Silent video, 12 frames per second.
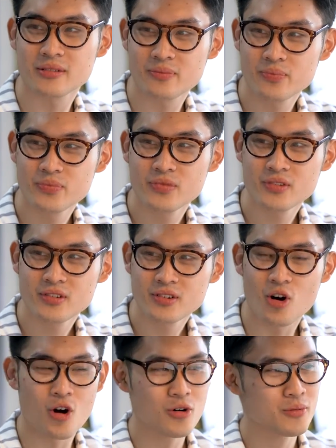Let's slow
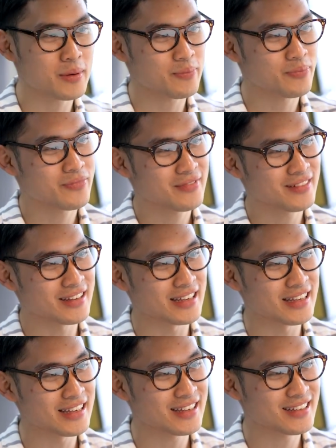down and dive into that a
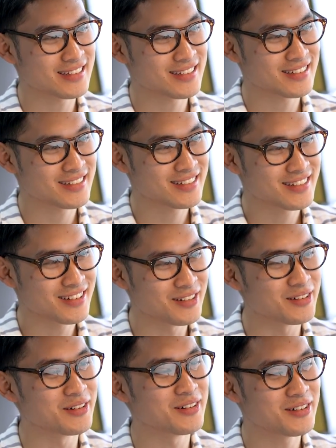little bit more. I'd like to
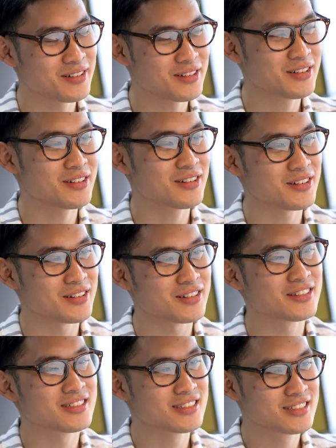understand a little bit more about
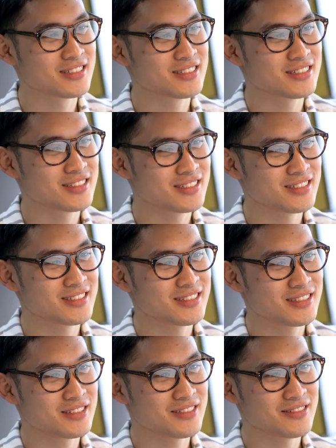why you believe that
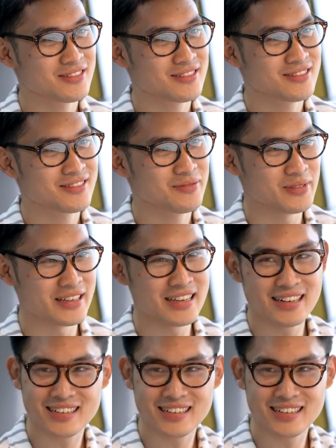or what you believe.